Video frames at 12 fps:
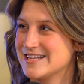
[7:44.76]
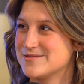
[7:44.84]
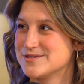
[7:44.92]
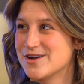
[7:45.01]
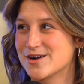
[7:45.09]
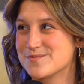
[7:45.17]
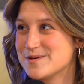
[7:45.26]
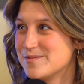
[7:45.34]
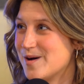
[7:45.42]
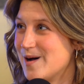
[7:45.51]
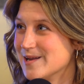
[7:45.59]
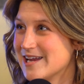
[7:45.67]
Then we talked to people
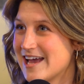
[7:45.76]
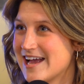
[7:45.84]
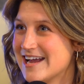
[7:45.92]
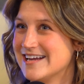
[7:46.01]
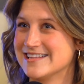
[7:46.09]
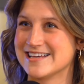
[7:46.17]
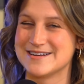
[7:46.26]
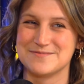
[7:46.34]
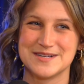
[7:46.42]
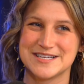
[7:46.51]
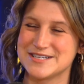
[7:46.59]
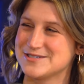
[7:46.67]
all day yeah, and then a
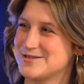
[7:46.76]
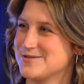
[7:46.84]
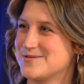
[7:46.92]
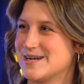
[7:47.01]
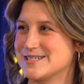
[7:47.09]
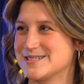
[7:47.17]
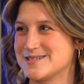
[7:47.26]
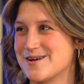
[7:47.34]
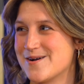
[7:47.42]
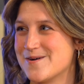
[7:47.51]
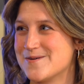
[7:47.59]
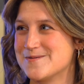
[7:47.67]
million go. and two questions
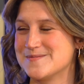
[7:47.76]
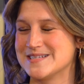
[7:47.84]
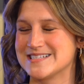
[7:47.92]
home. Yeah.